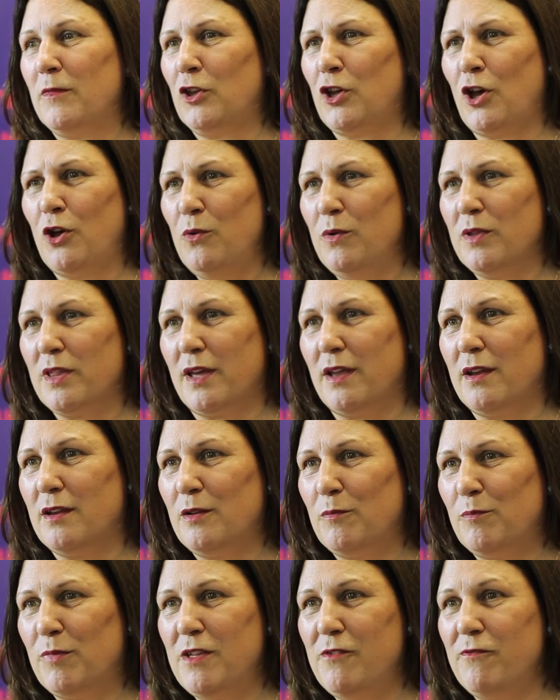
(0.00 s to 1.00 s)
Go with it,
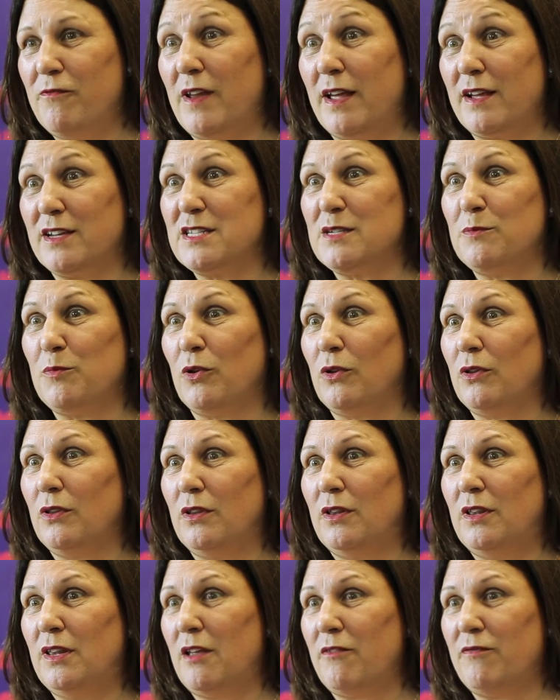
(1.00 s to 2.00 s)
be flexible,
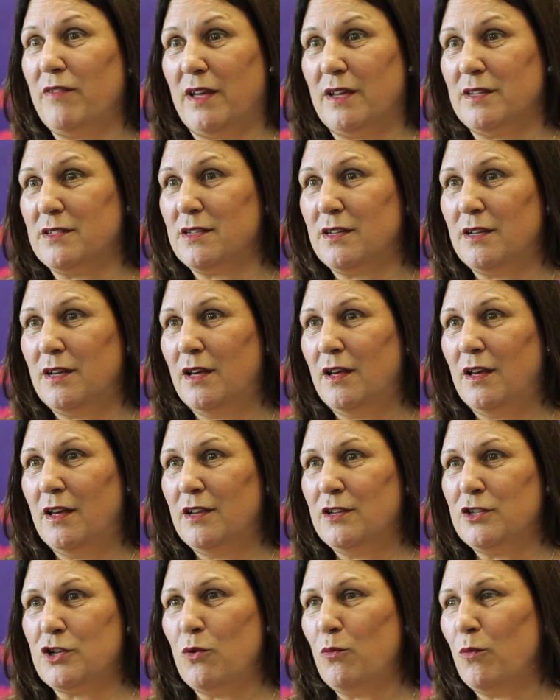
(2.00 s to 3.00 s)
love it.
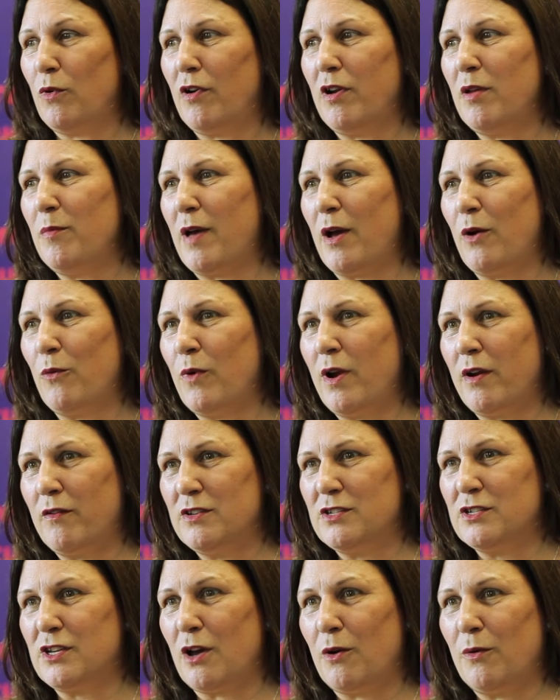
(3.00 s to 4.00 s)
Don't worry about where
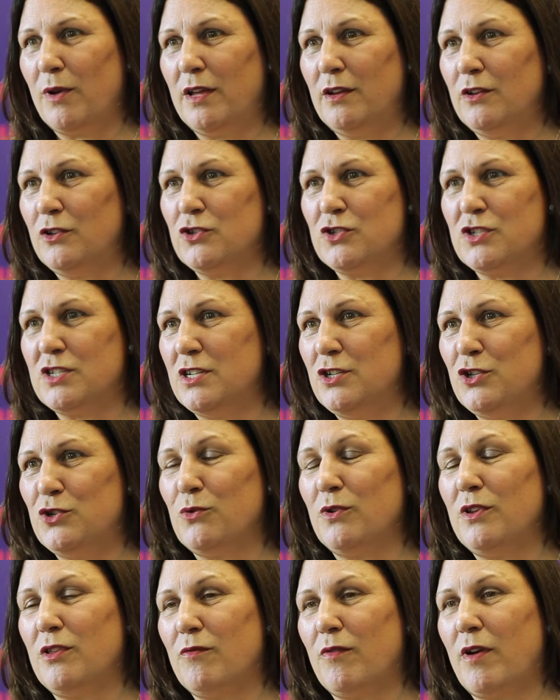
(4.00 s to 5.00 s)
it's going, just
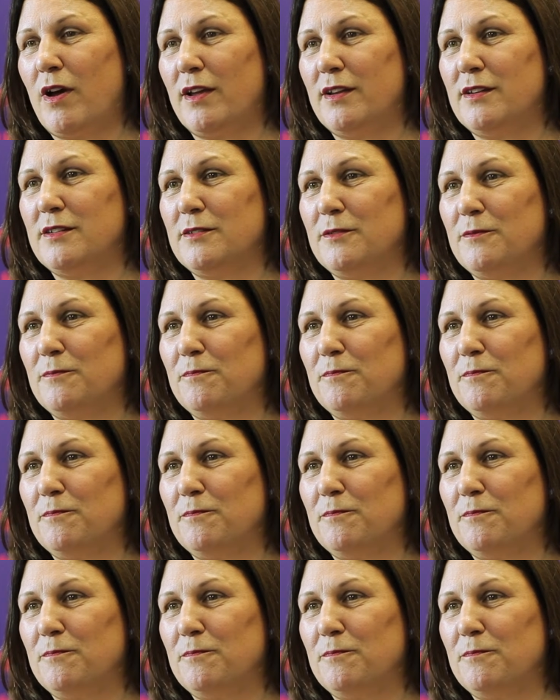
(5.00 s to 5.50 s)
enjoy the ride.